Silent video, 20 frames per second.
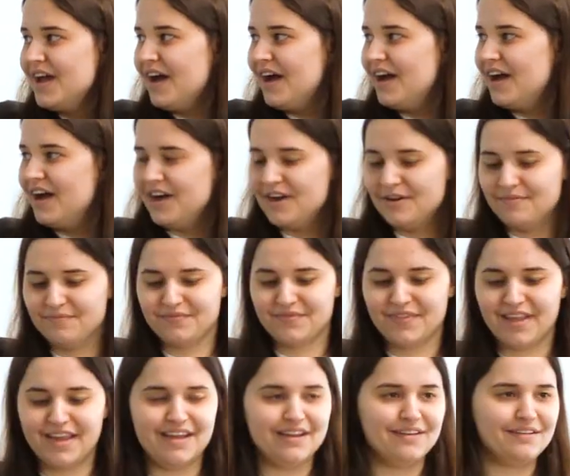
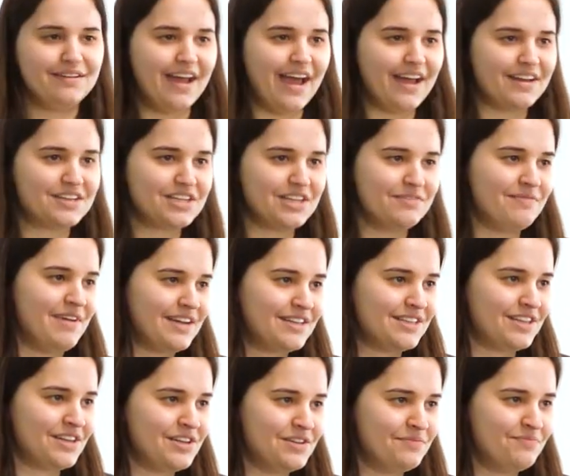um, and actually
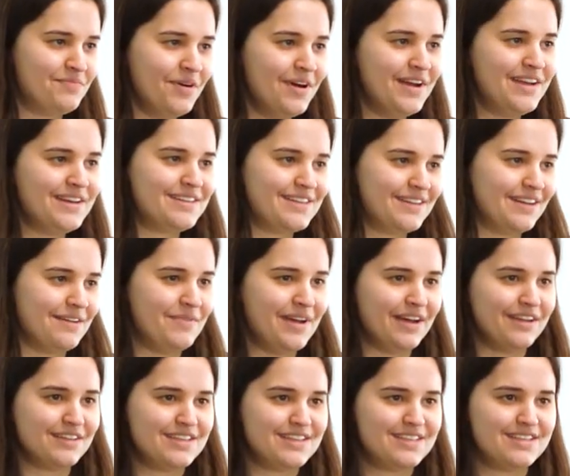makes a good point
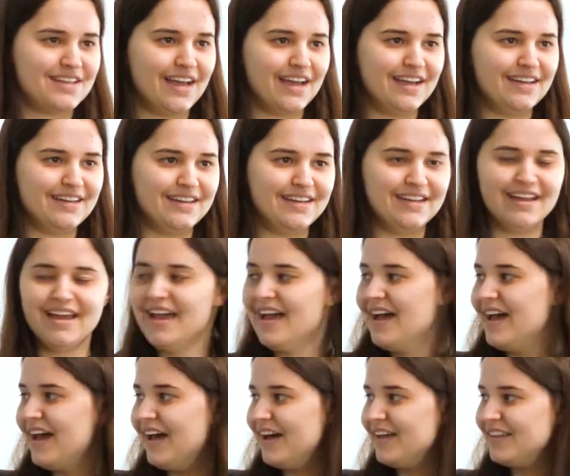about society
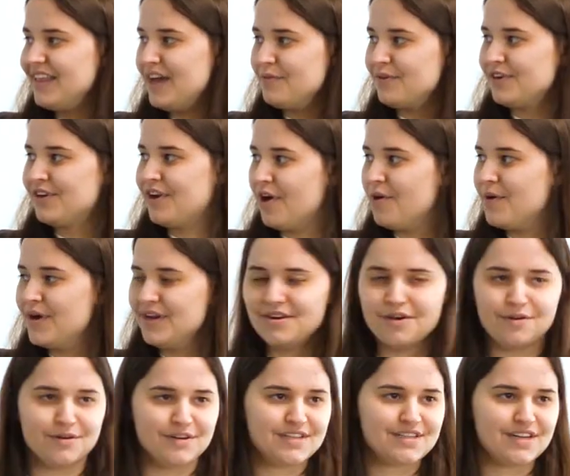uh, that would go
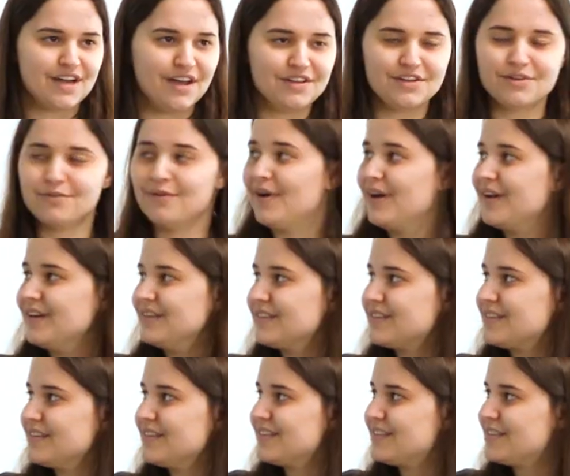unnoticed
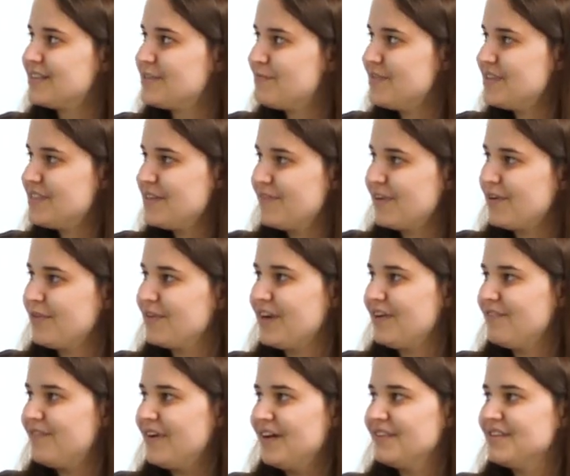otherwise. The specific one
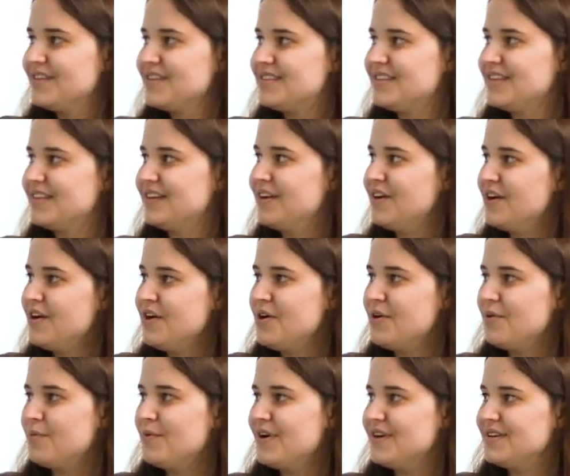I found this in
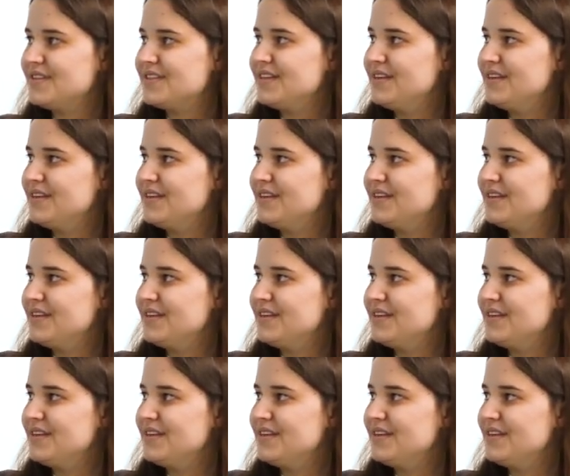was